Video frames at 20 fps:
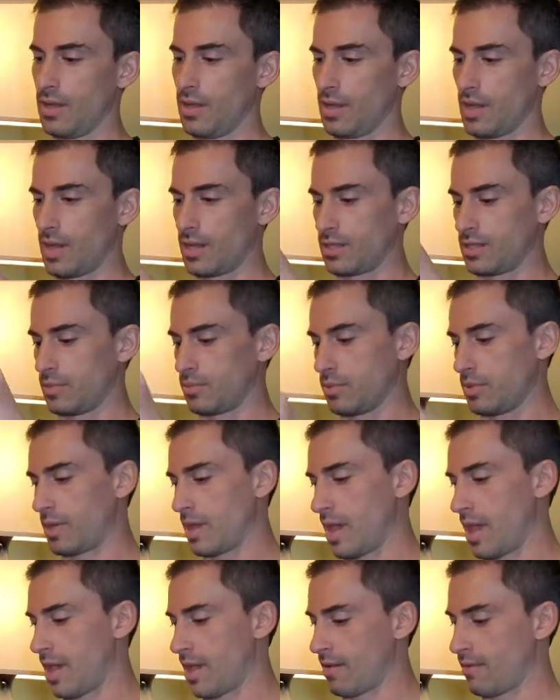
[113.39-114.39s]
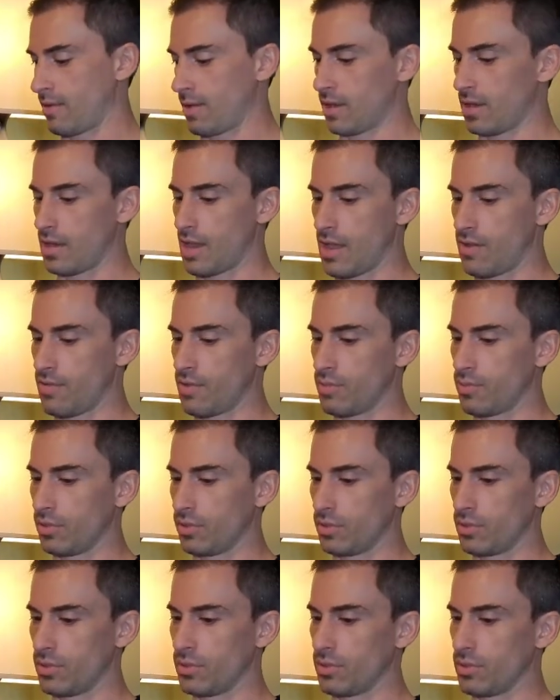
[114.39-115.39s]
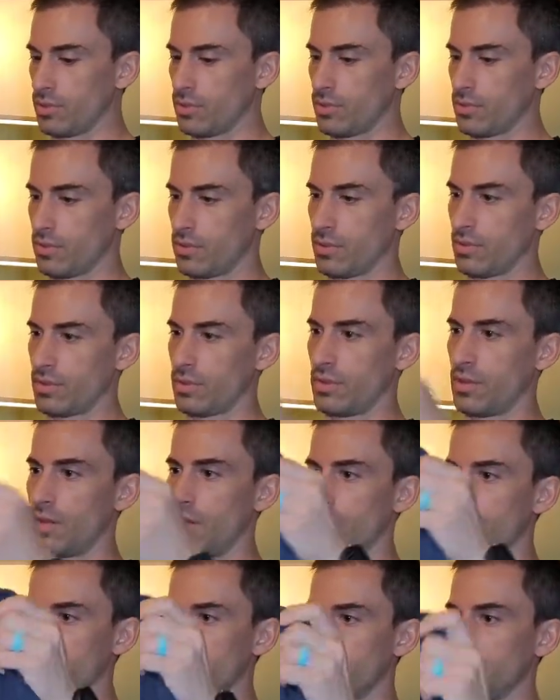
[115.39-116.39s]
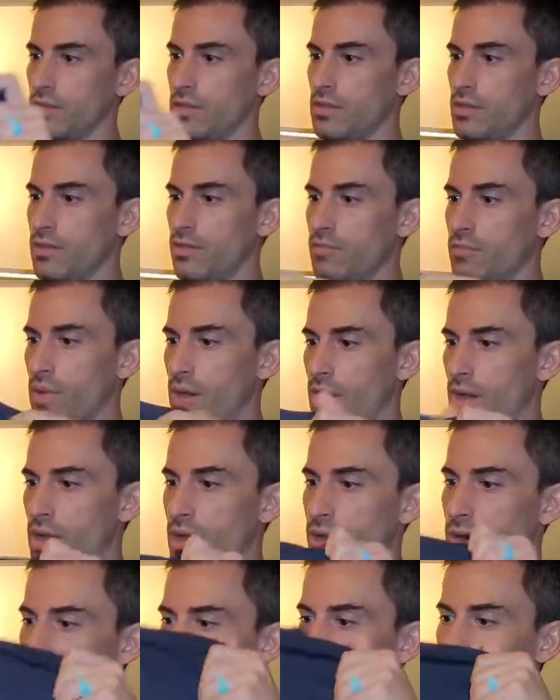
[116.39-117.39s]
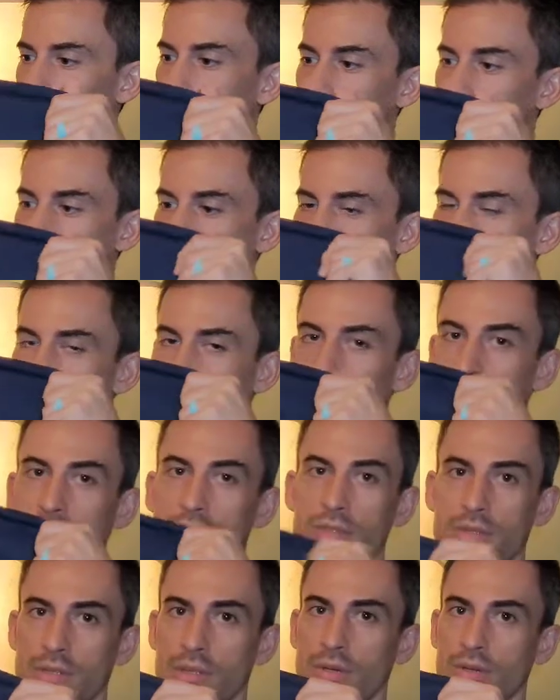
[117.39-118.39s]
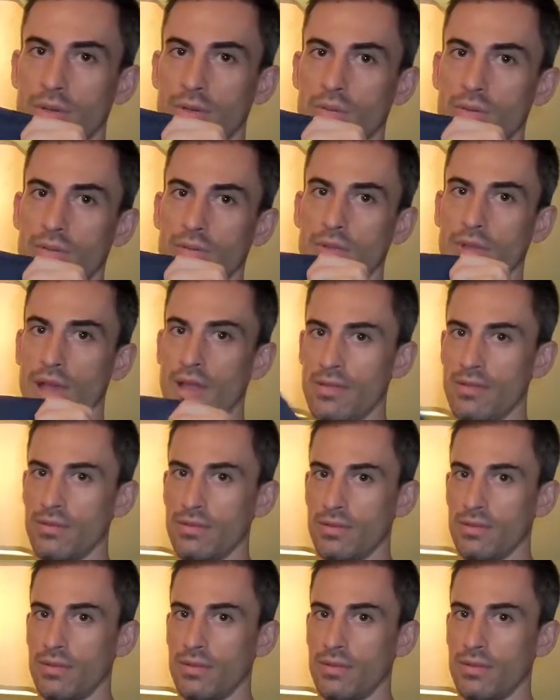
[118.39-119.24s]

I simply have a navy blue long sleeve by Lululemon. So light,